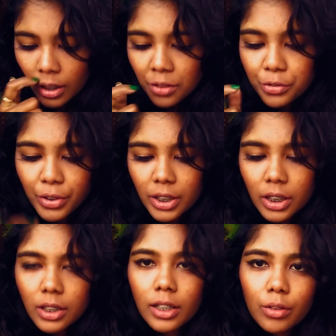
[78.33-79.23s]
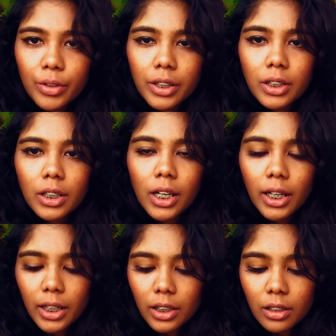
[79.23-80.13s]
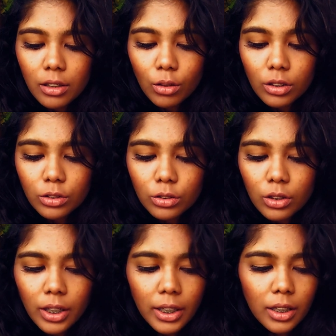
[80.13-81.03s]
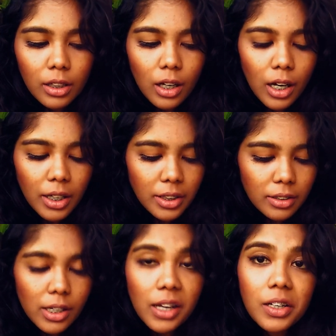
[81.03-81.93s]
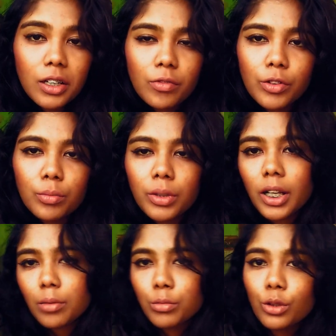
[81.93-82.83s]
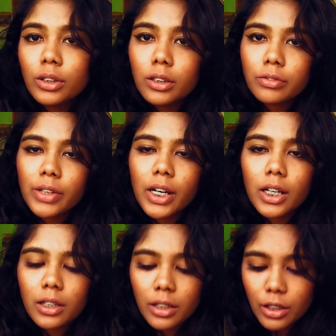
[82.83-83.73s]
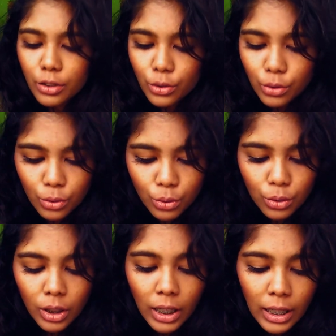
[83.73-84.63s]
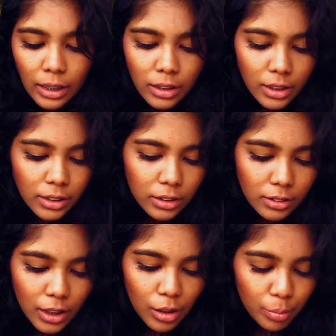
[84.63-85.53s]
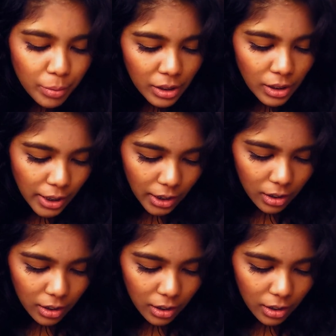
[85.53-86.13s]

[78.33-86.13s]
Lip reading: free delivery, and also I guess I did for more than 500, so they just sent me lip